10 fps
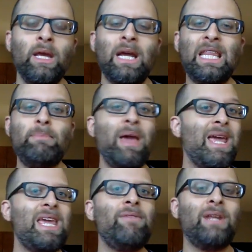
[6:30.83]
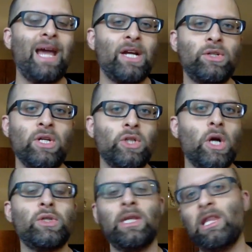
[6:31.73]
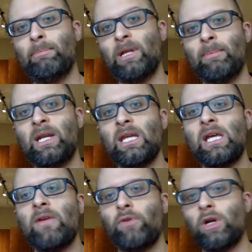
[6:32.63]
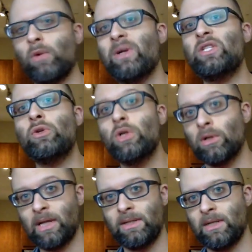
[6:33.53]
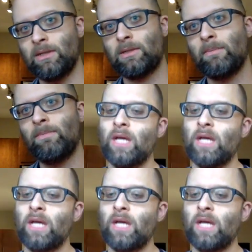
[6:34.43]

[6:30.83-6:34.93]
And they may even actually charge a little bit of money if you're going to redo your lenses.